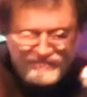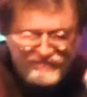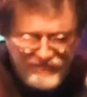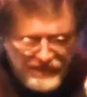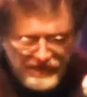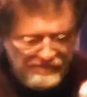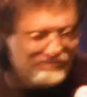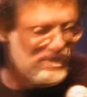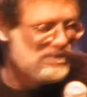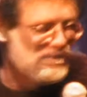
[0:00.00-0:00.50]

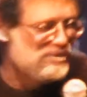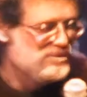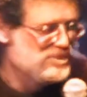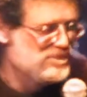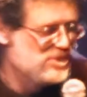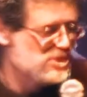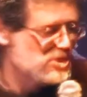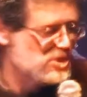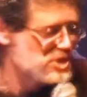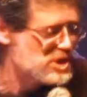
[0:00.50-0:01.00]

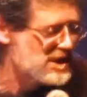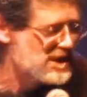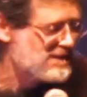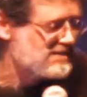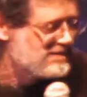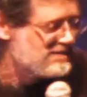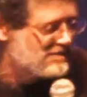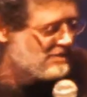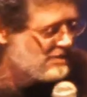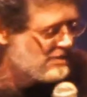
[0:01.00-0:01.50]
opposed
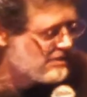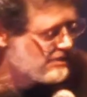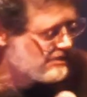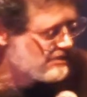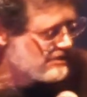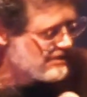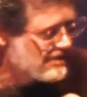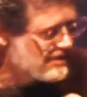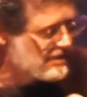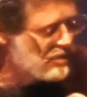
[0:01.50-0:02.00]

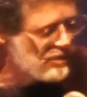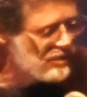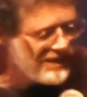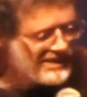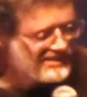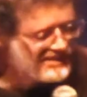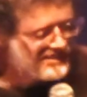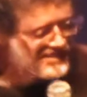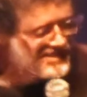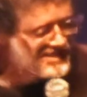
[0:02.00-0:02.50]
gender
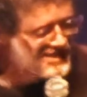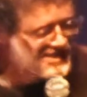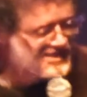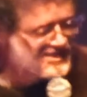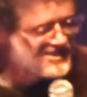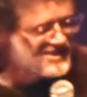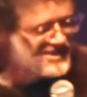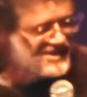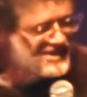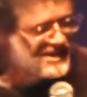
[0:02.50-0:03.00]

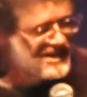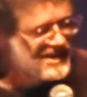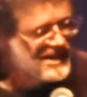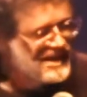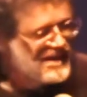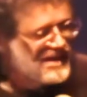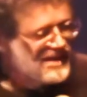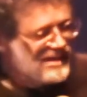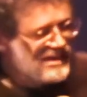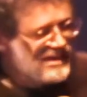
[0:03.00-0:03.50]
acquaintances.
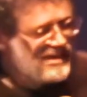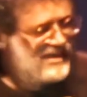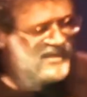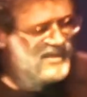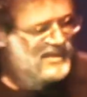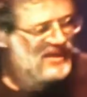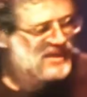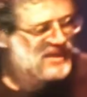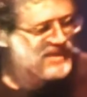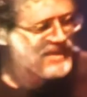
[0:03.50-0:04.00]

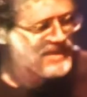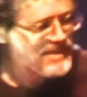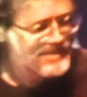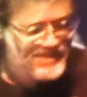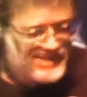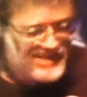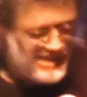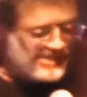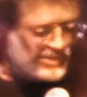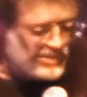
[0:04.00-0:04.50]
Uh,
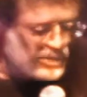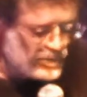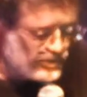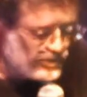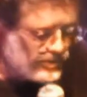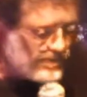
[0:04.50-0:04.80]
instead, you're